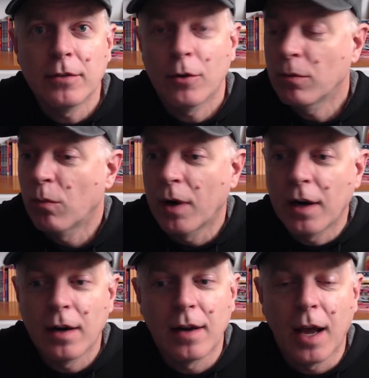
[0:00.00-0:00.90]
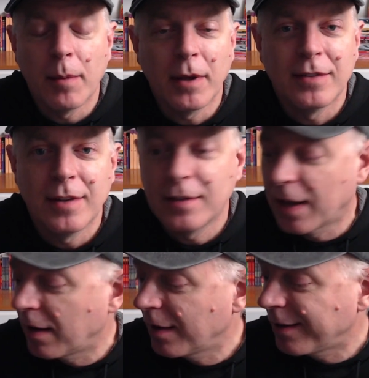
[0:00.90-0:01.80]
So one at a time, I'd sit
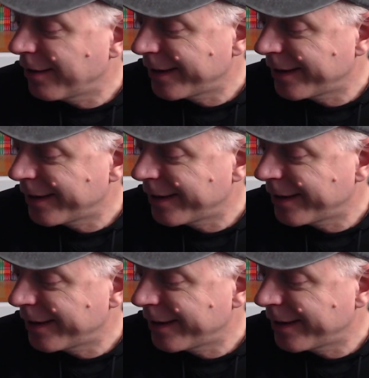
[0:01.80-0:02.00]
down and go,